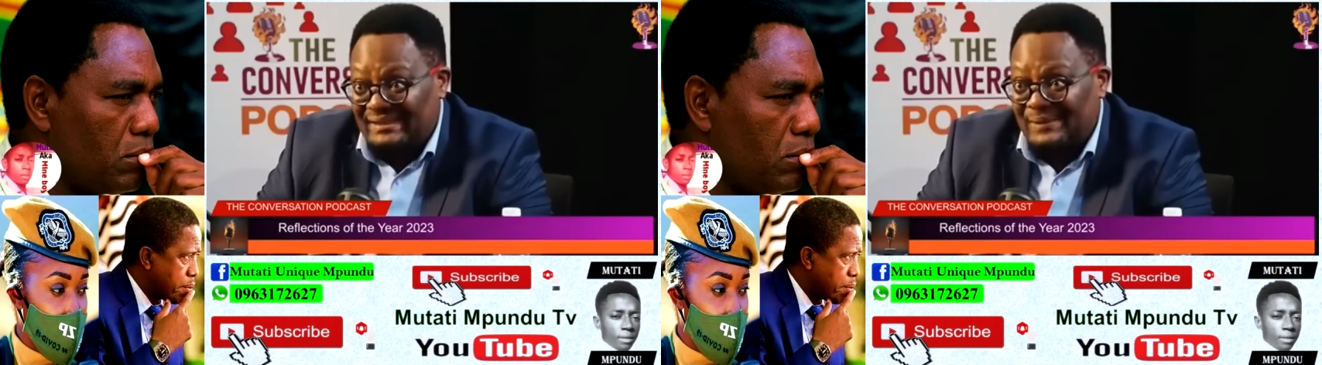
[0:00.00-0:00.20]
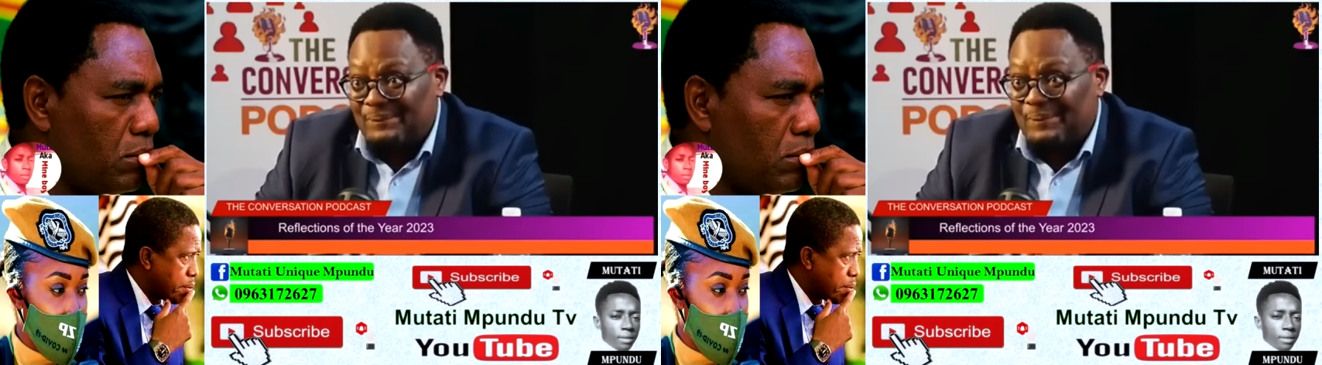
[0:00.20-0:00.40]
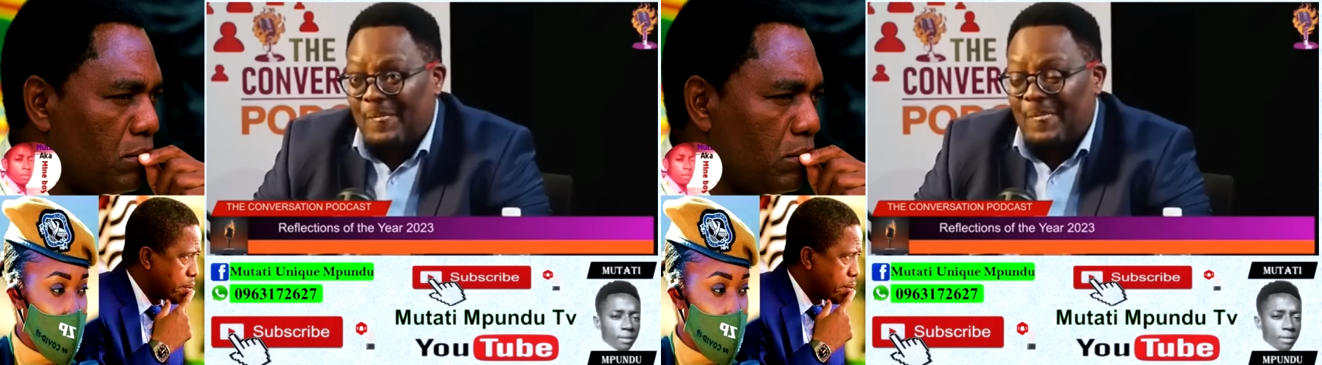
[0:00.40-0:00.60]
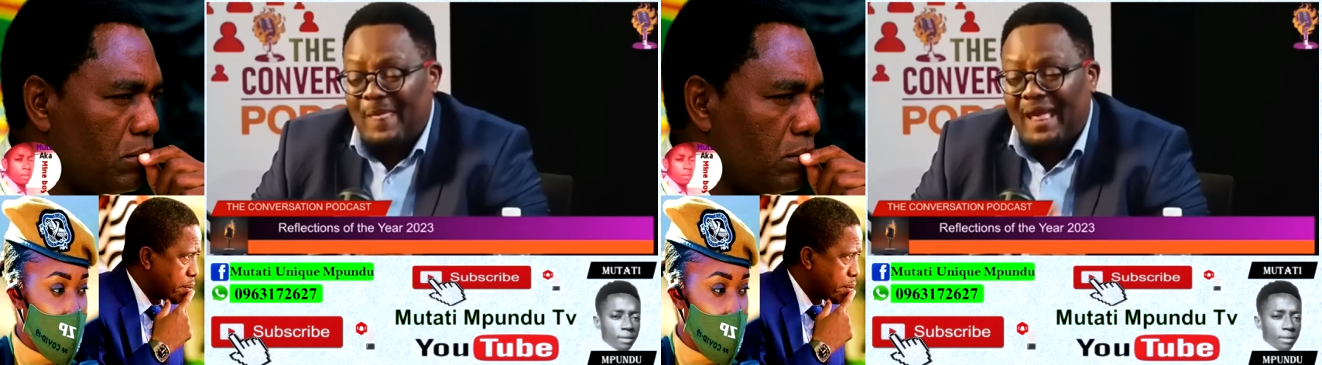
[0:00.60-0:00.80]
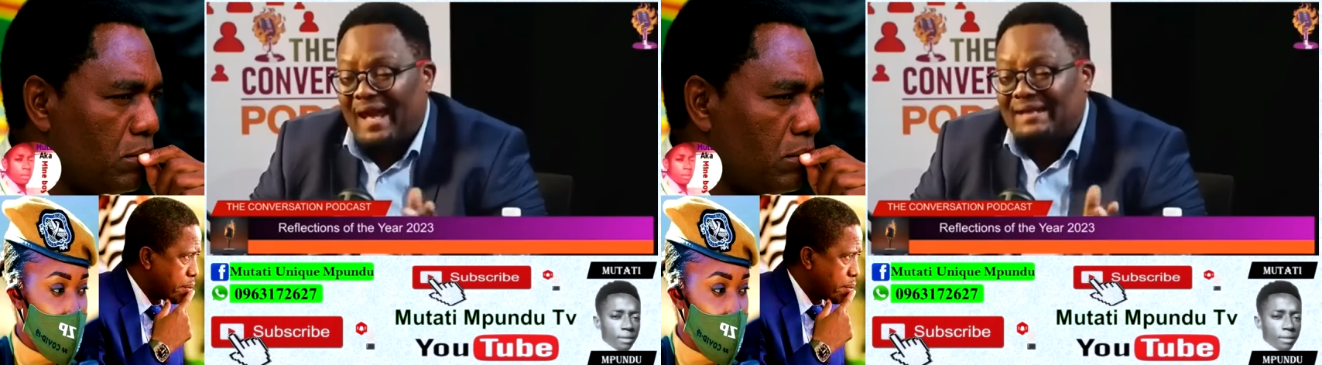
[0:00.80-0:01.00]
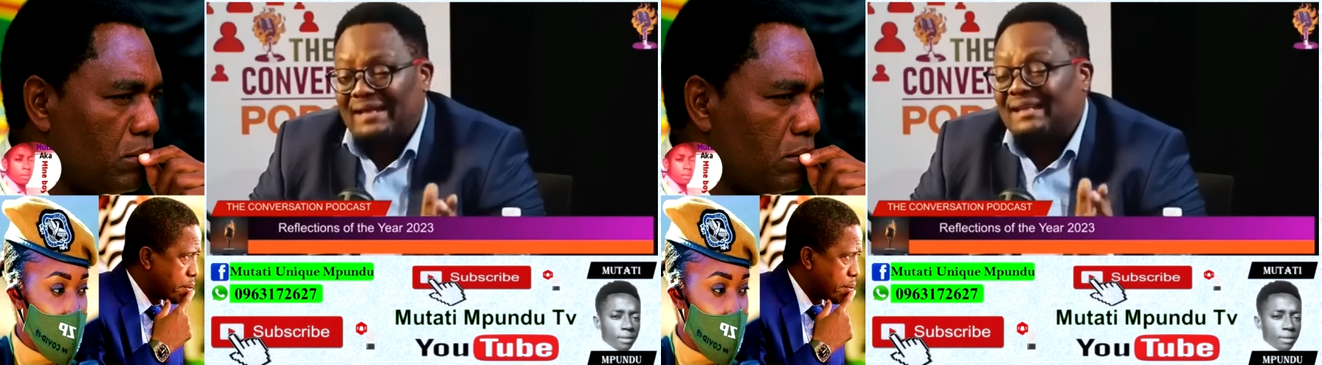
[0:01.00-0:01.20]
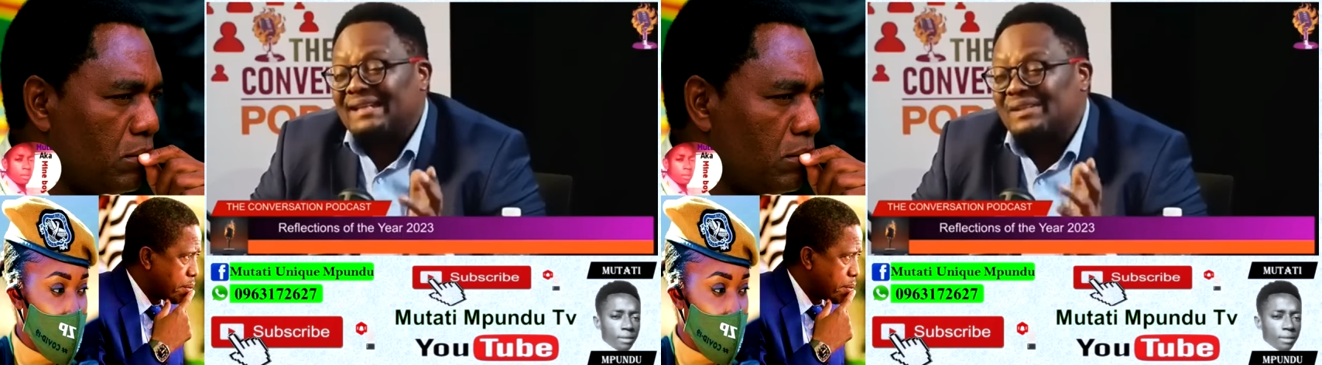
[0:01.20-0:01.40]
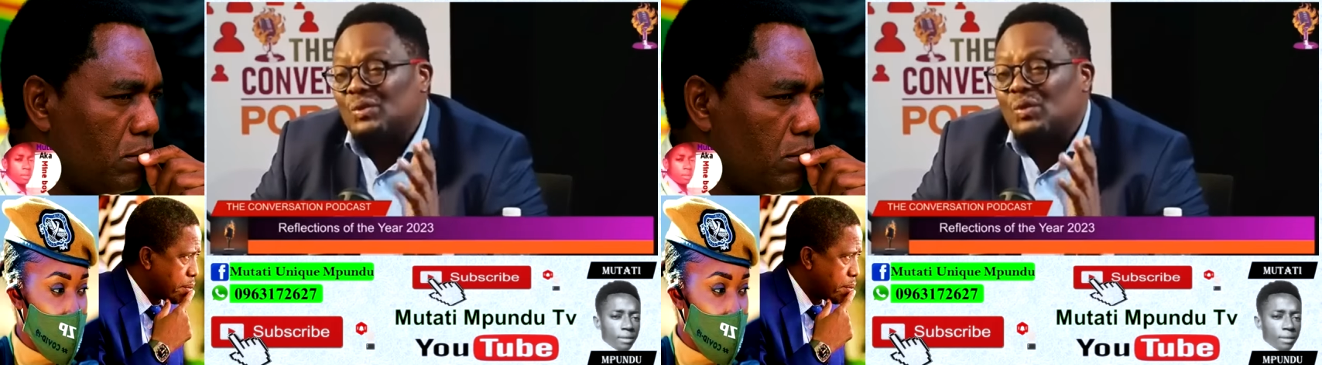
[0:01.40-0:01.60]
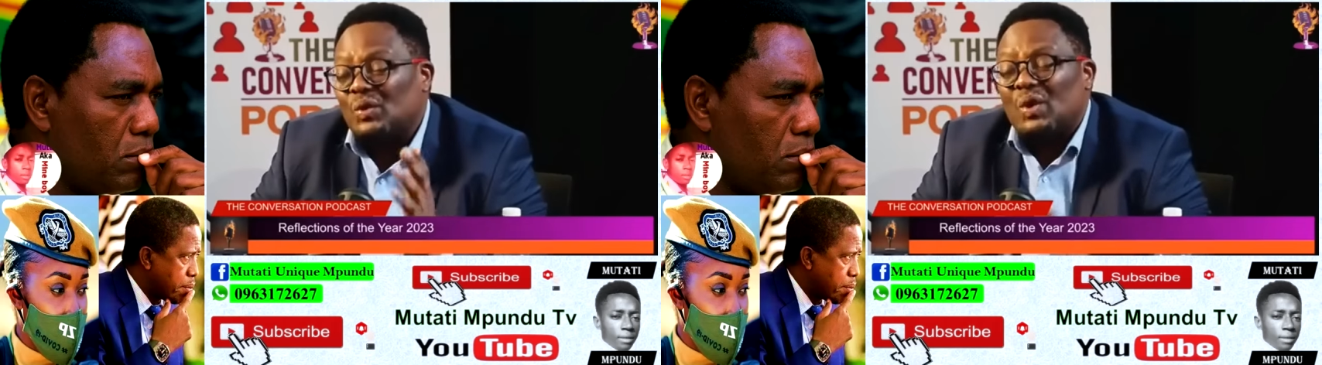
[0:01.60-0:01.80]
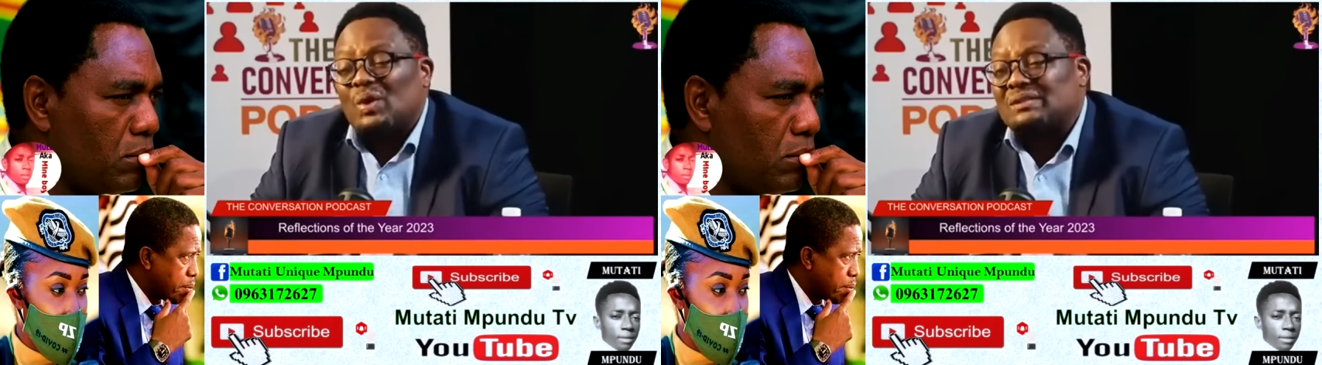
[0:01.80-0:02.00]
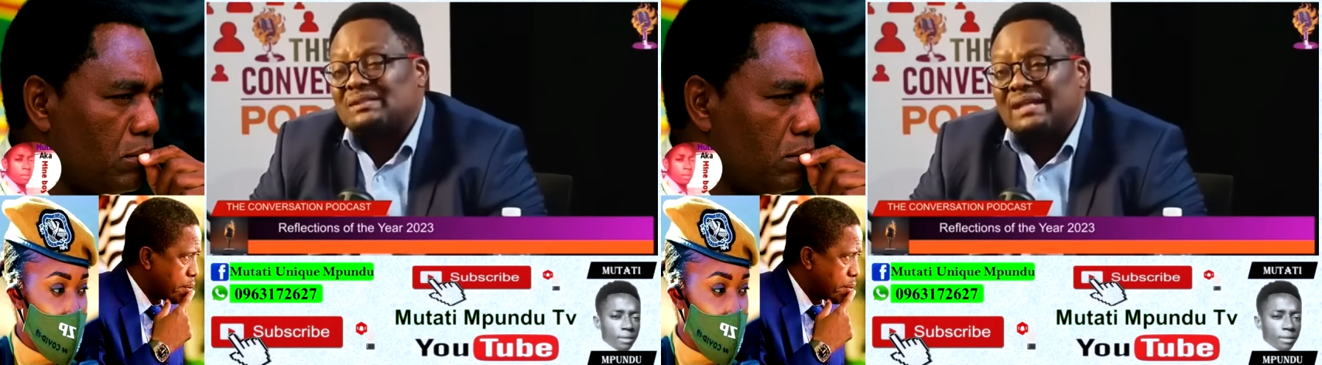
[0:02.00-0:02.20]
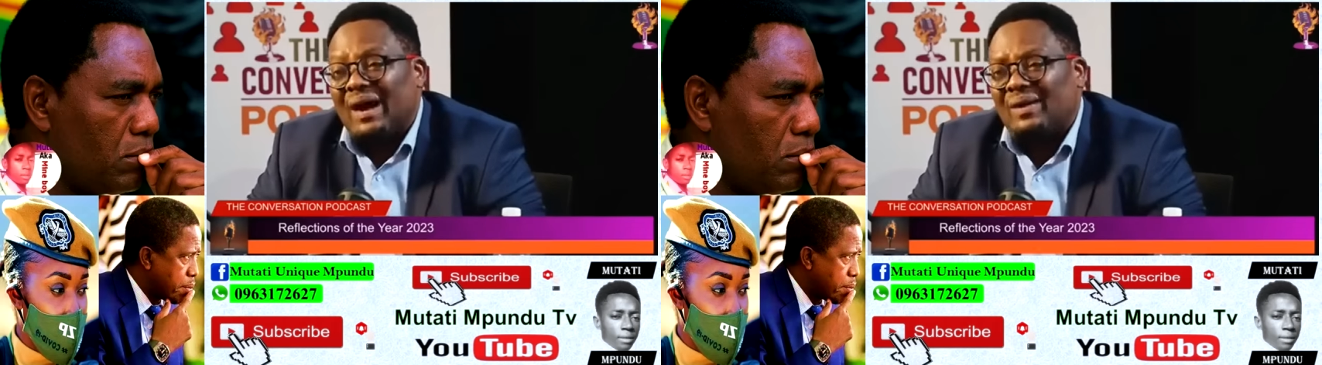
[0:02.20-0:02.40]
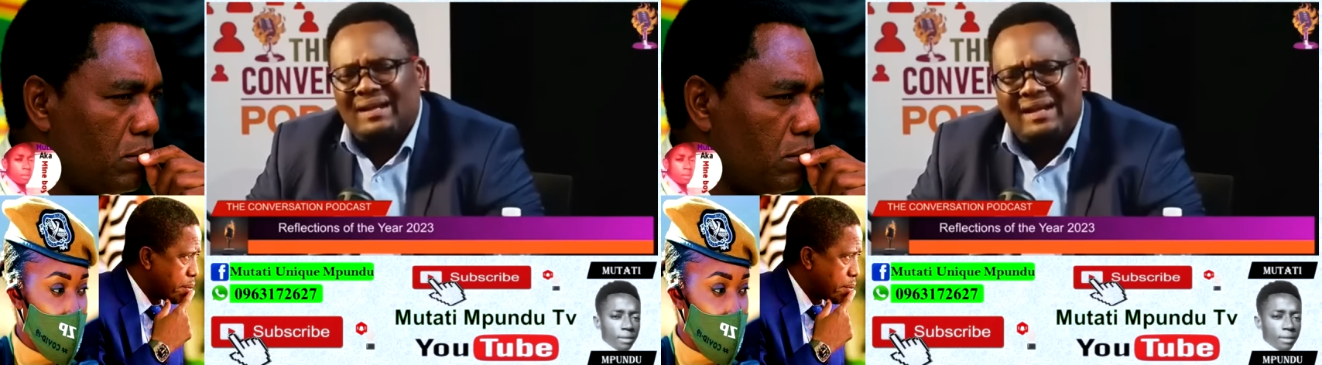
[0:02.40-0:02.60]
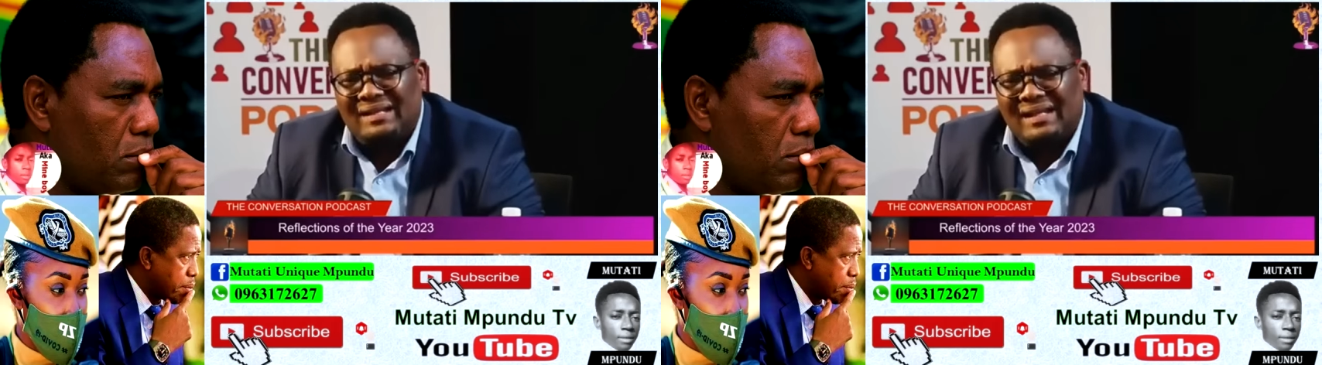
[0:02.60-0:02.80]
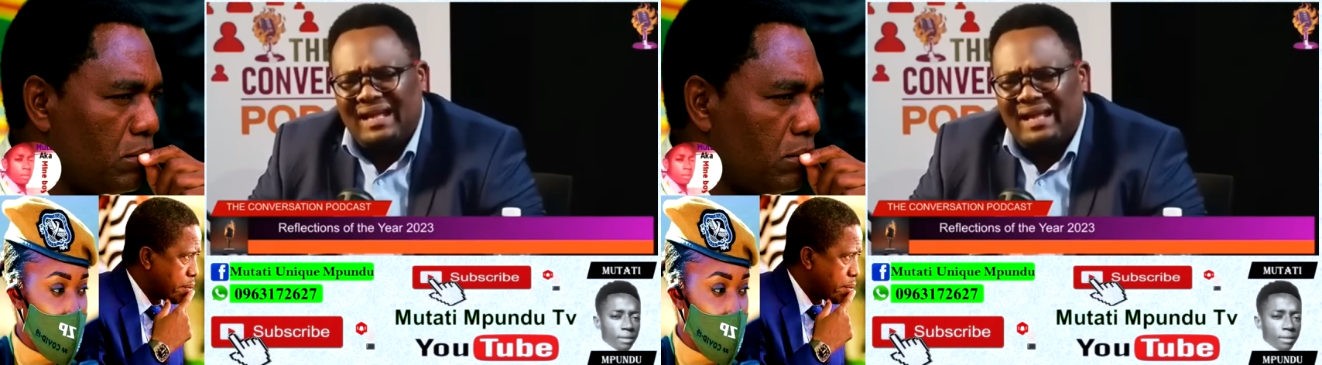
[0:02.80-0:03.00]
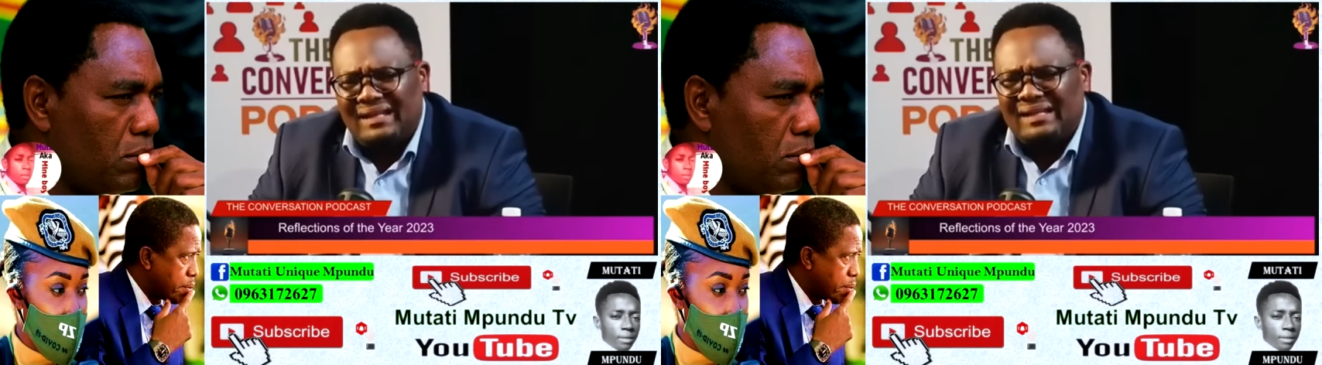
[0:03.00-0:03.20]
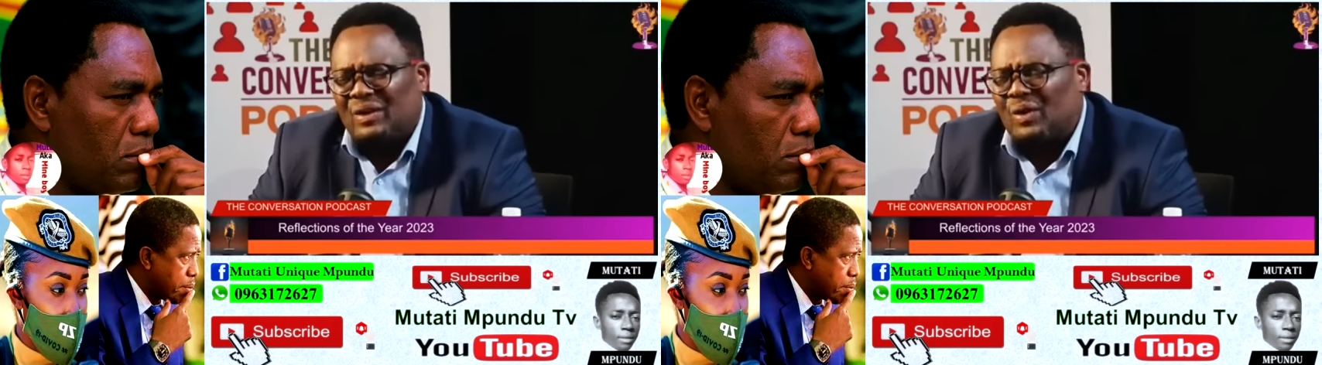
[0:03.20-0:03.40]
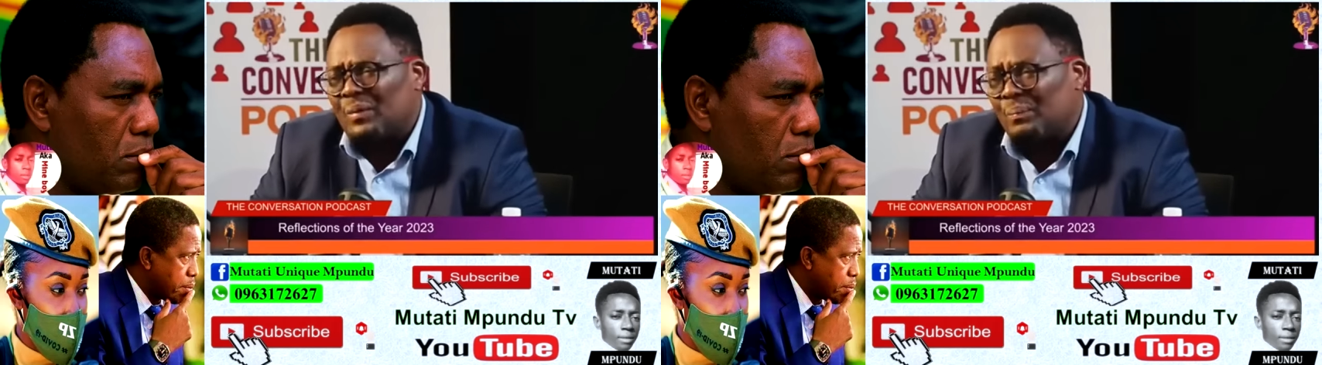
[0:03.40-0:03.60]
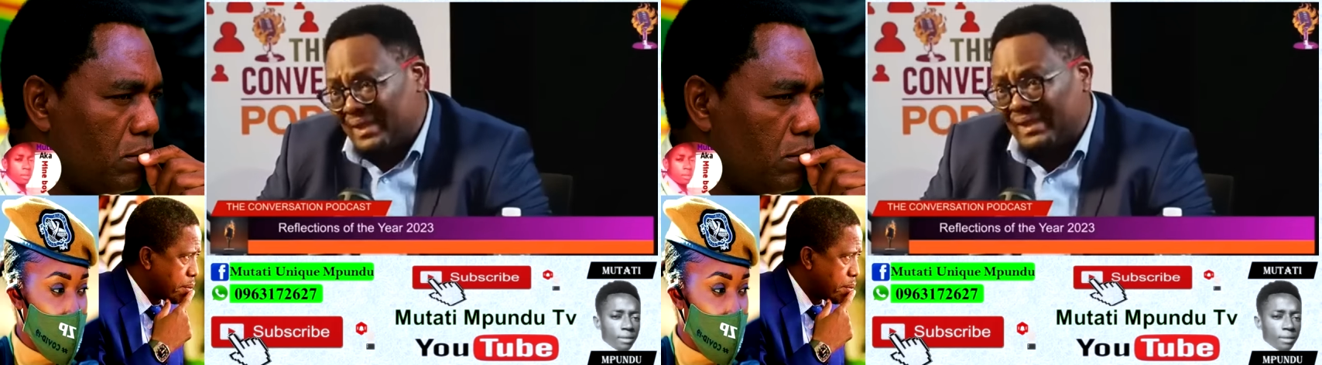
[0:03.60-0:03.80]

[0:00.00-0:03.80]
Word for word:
Speaker 1: Airtel and M T N have announced the new charges,